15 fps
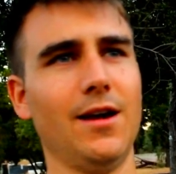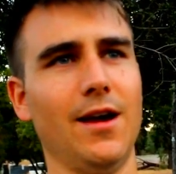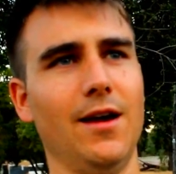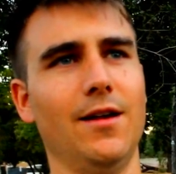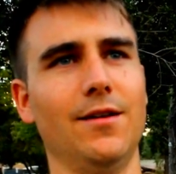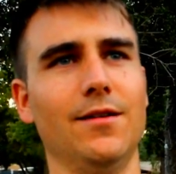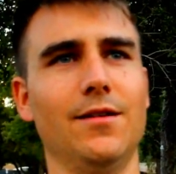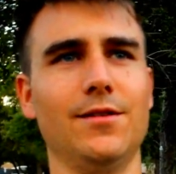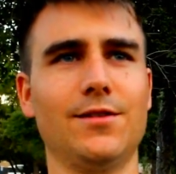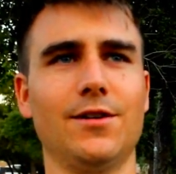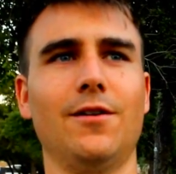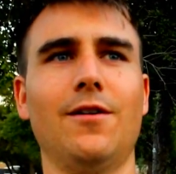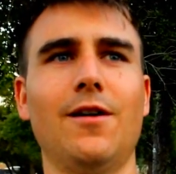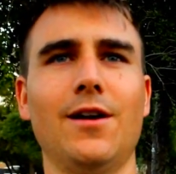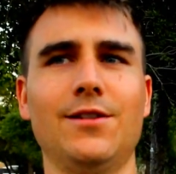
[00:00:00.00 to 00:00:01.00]
And
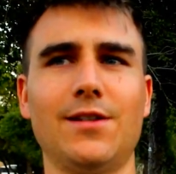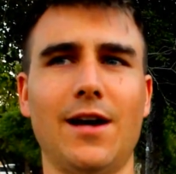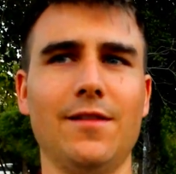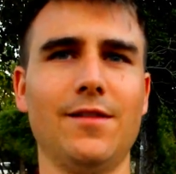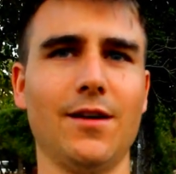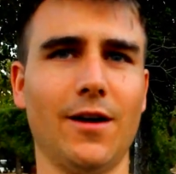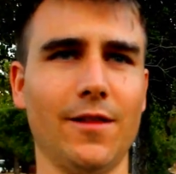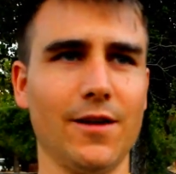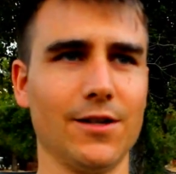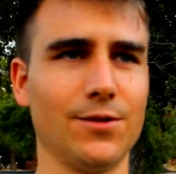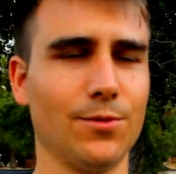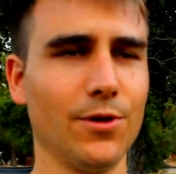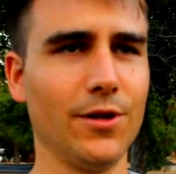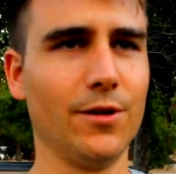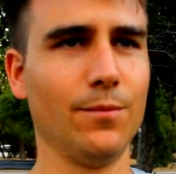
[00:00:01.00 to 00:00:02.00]
so I think it's
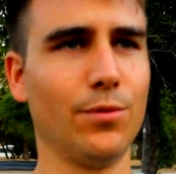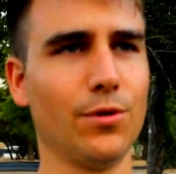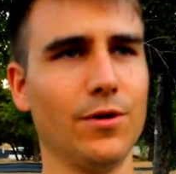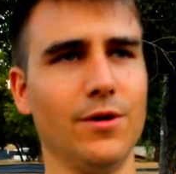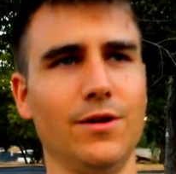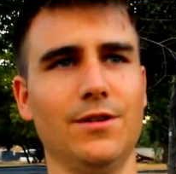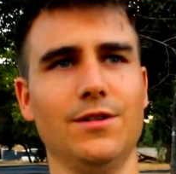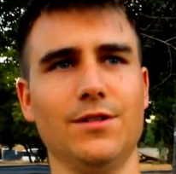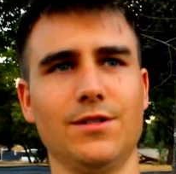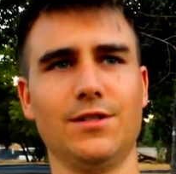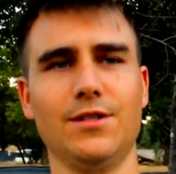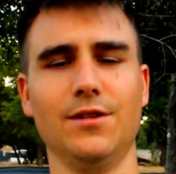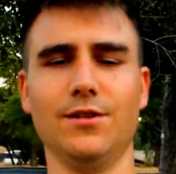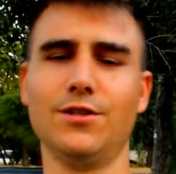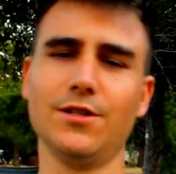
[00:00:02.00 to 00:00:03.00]
really important just
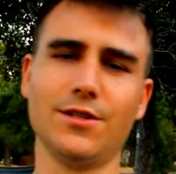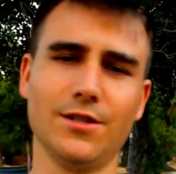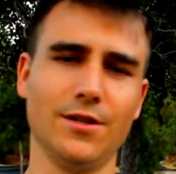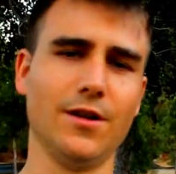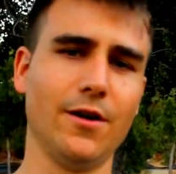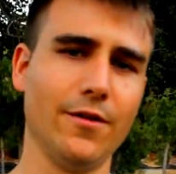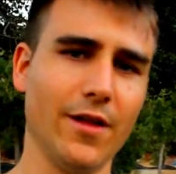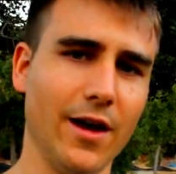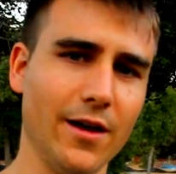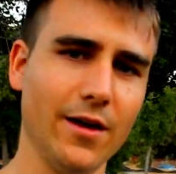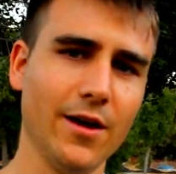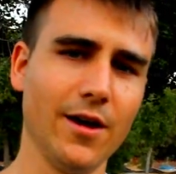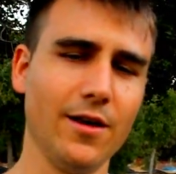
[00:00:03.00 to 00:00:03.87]
to know that